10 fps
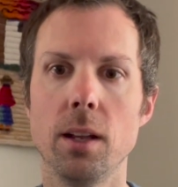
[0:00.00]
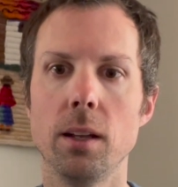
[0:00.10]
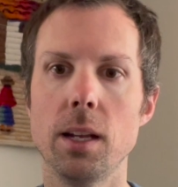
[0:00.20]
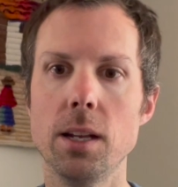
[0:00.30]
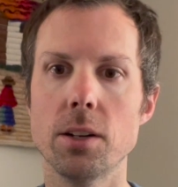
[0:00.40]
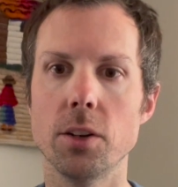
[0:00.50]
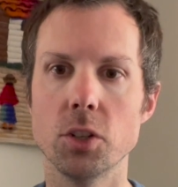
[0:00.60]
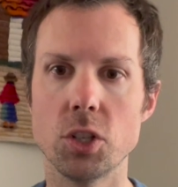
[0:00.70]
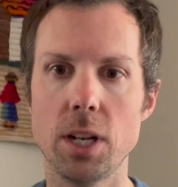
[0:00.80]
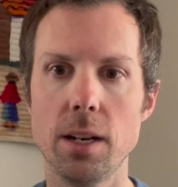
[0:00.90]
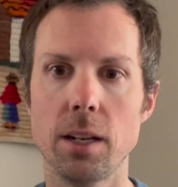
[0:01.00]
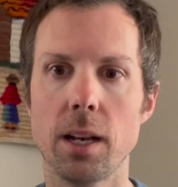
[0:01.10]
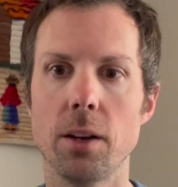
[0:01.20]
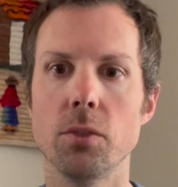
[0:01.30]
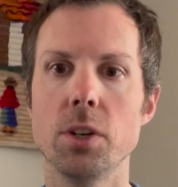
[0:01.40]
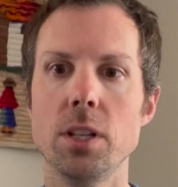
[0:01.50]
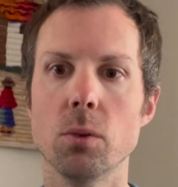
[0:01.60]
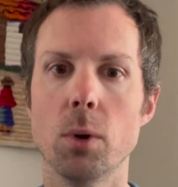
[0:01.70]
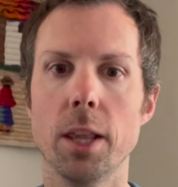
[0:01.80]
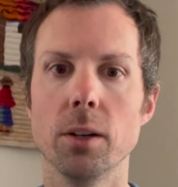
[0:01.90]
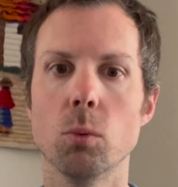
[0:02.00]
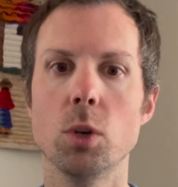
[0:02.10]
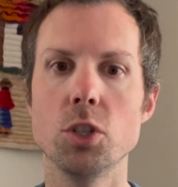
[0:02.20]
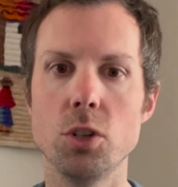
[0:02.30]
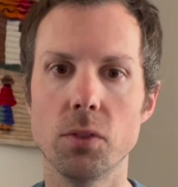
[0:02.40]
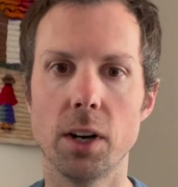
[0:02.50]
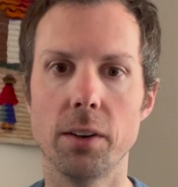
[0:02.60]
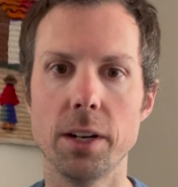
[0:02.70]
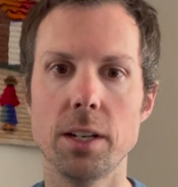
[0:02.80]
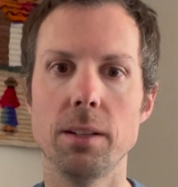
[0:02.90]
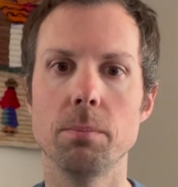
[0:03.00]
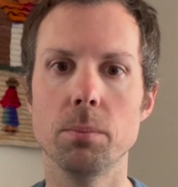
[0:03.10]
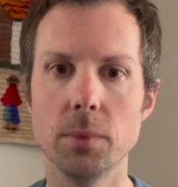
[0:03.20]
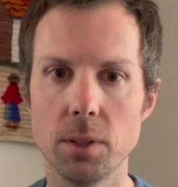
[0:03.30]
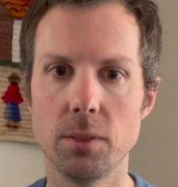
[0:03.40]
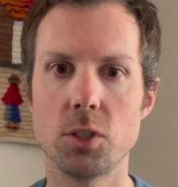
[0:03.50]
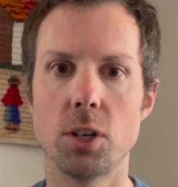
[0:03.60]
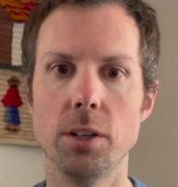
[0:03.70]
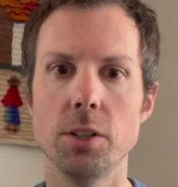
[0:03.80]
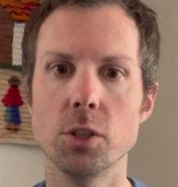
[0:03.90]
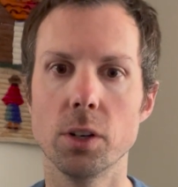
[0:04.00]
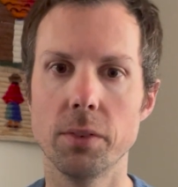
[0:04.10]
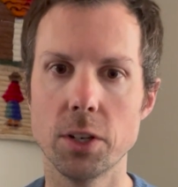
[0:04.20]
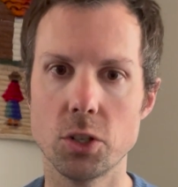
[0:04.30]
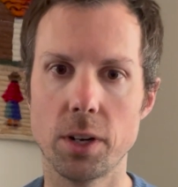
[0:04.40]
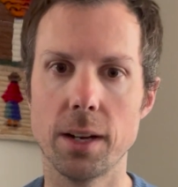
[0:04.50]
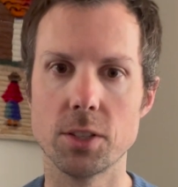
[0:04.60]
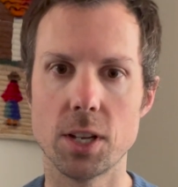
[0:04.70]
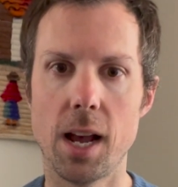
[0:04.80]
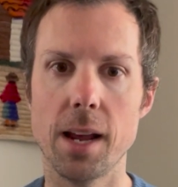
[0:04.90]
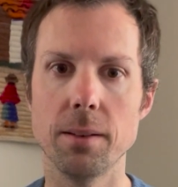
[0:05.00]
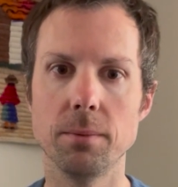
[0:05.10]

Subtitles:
and understanding how to read the weather once you've already started your adventure outside.